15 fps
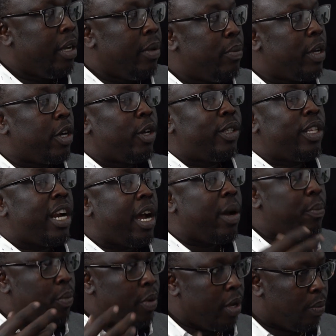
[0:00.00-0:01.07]
because there are
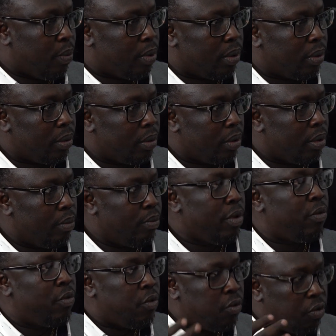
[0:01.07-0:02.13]
people
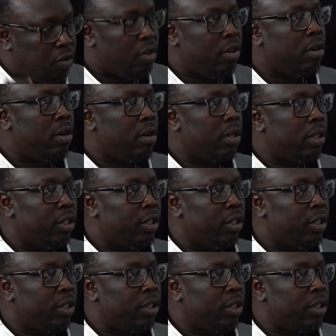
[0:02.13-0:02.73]
before